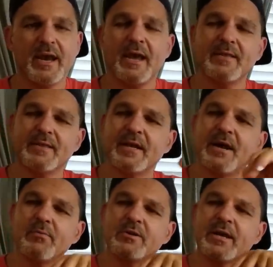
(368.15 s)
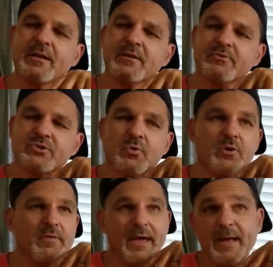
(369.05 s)
And then I would take a little snort
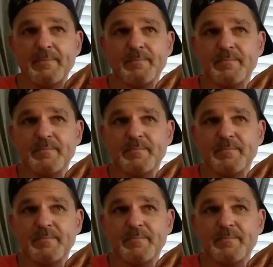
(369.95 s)
of that.